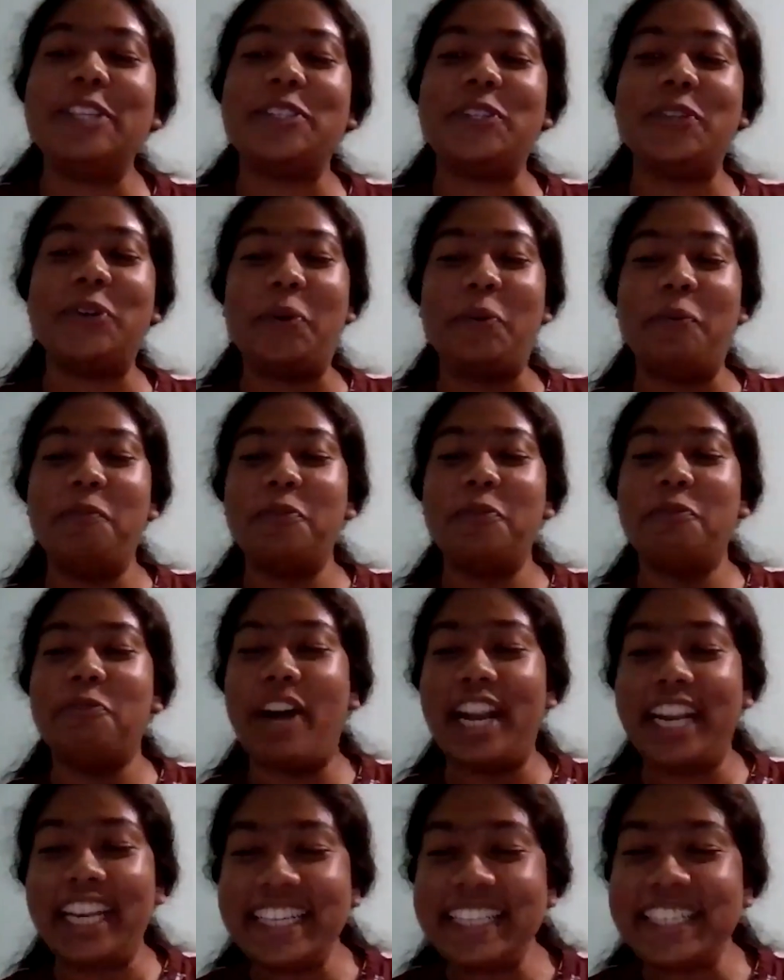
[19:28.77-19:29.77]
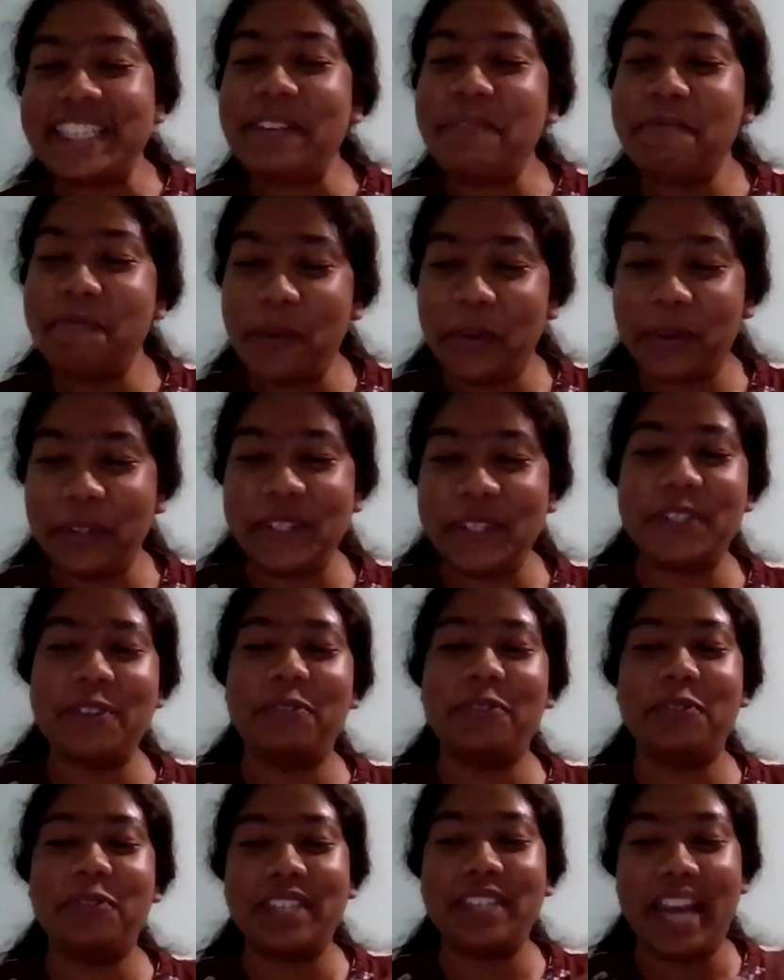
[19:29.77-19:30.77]
So what is the importance
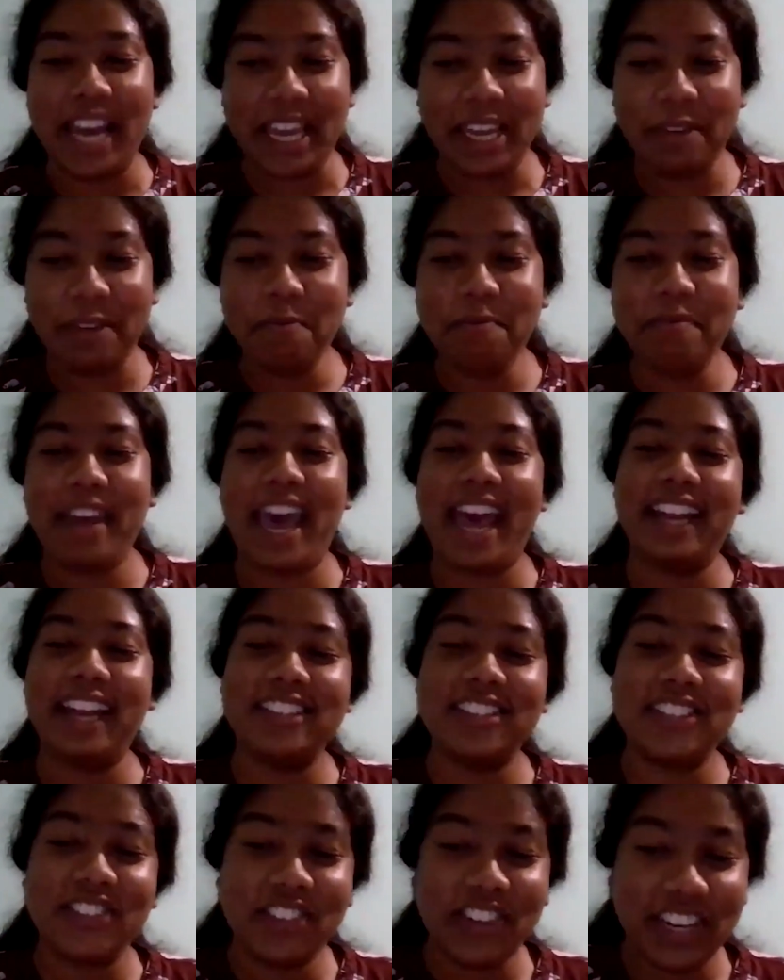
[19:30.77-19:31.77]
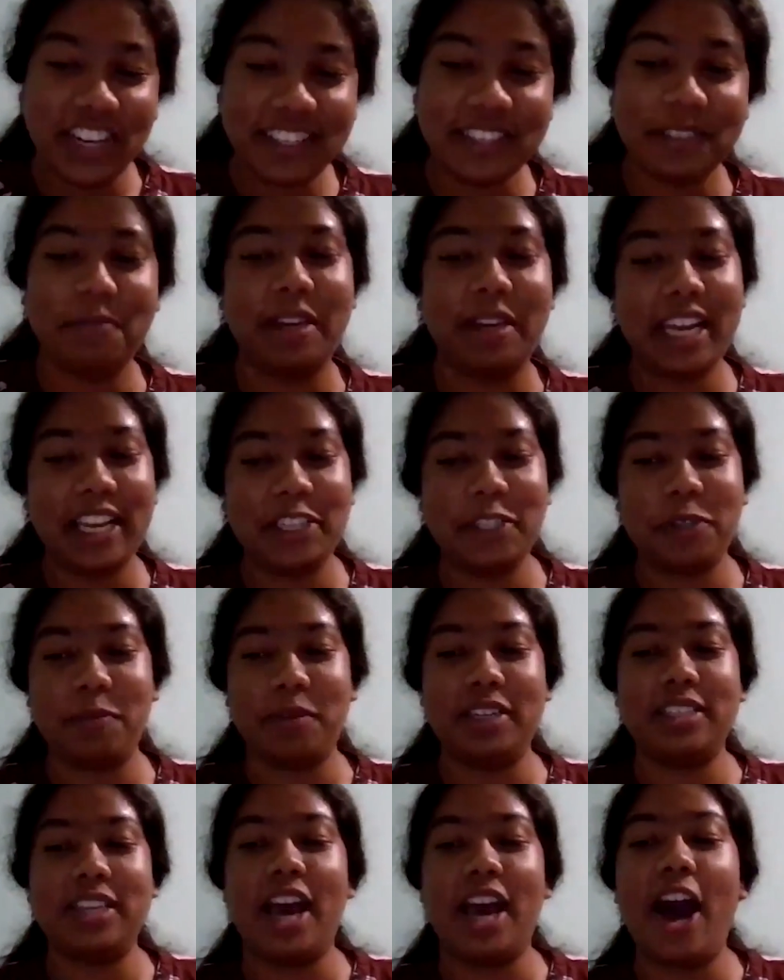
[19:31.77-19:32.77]
of time and stress
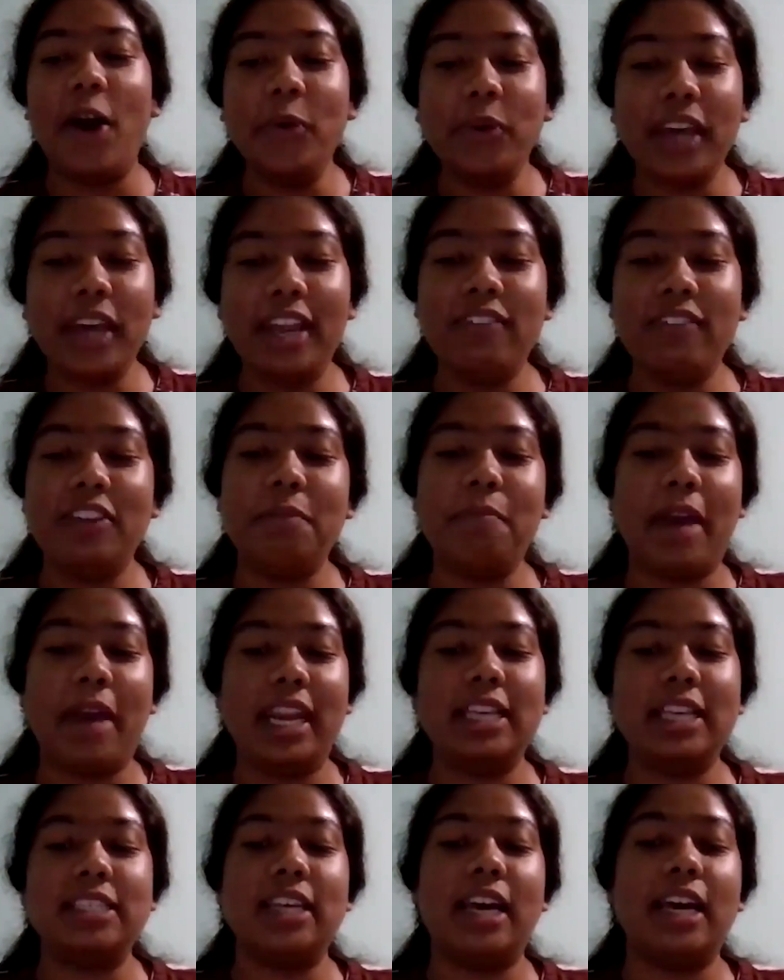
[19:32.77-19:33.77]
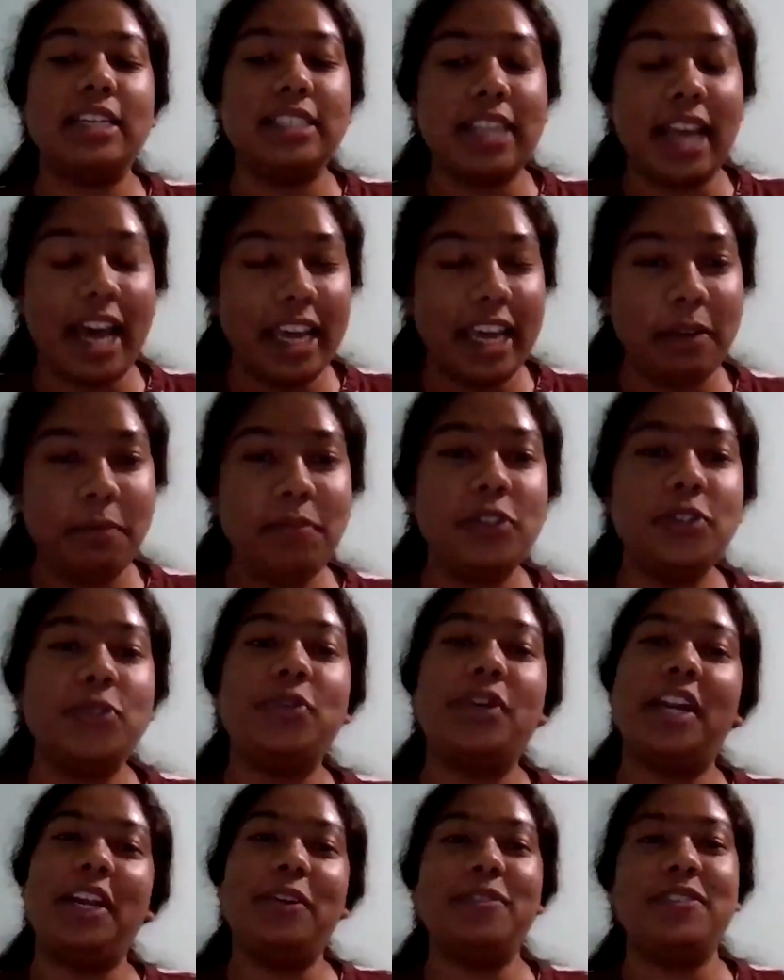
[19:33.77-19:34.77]
management? How can we manage our time
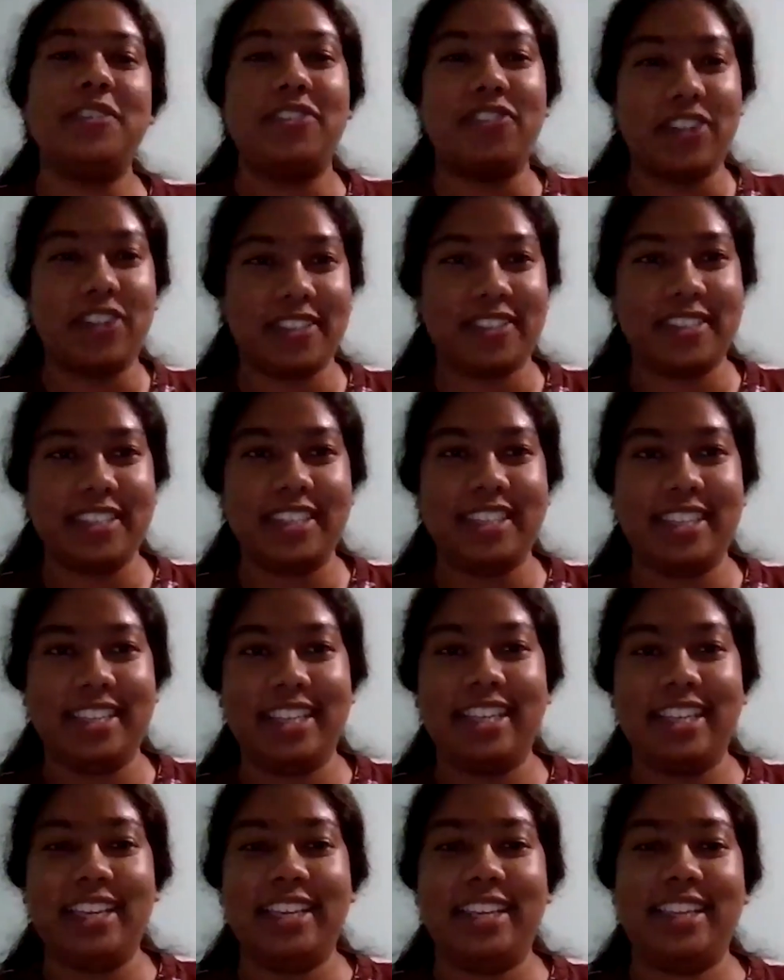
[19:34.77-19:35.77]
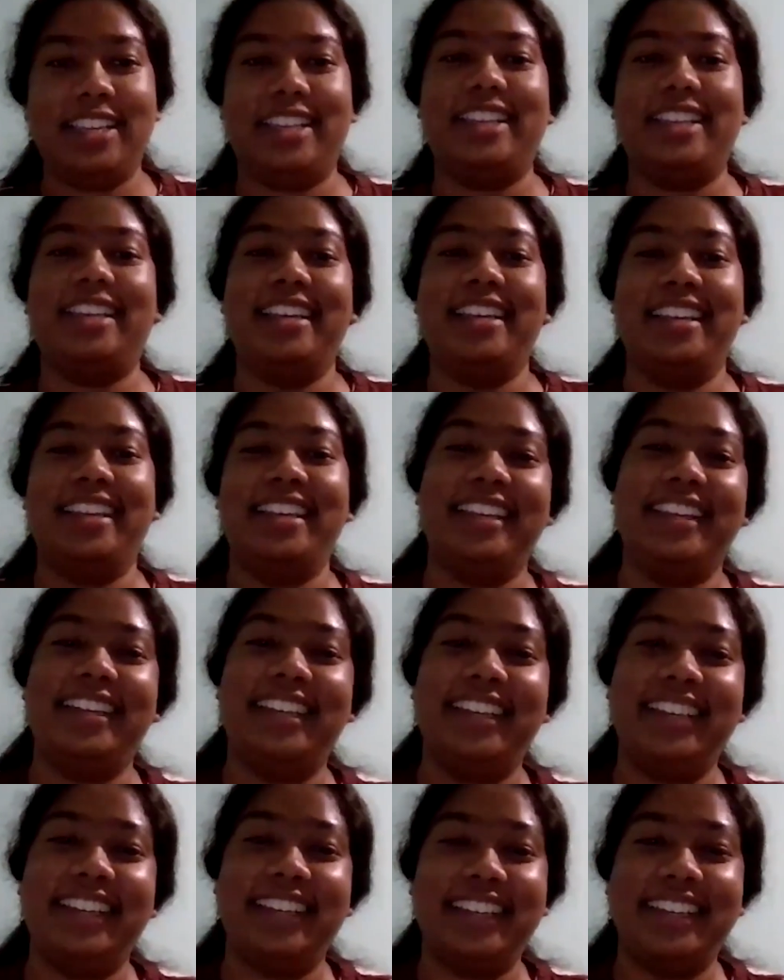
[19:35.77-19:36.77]
to reduce stress?
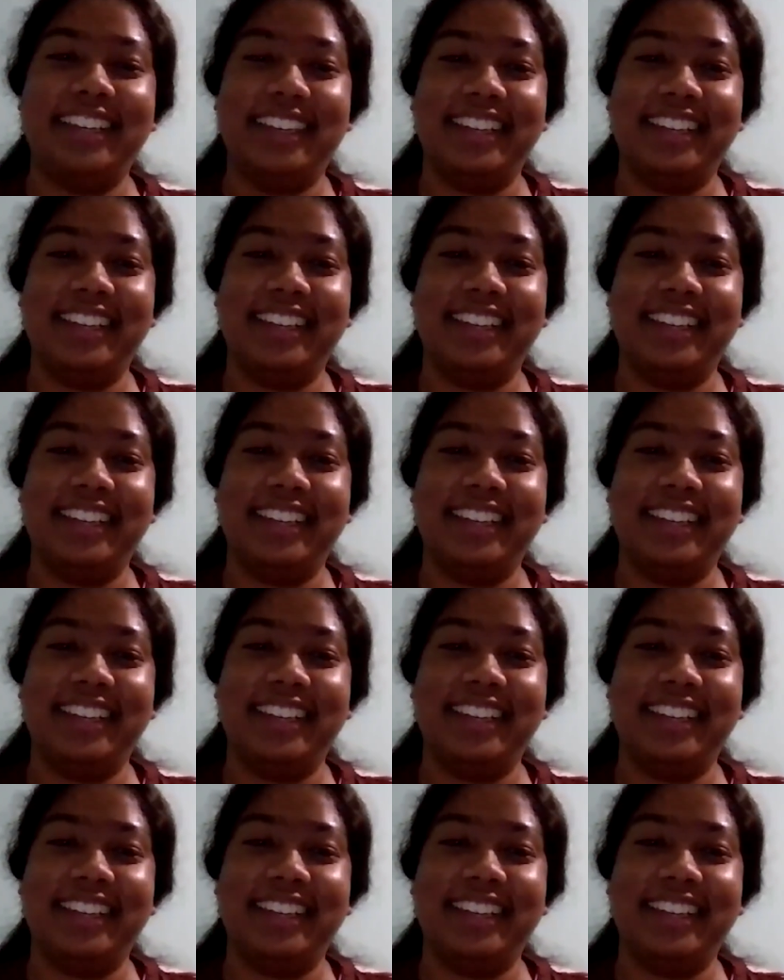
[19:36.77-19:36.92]
Yes.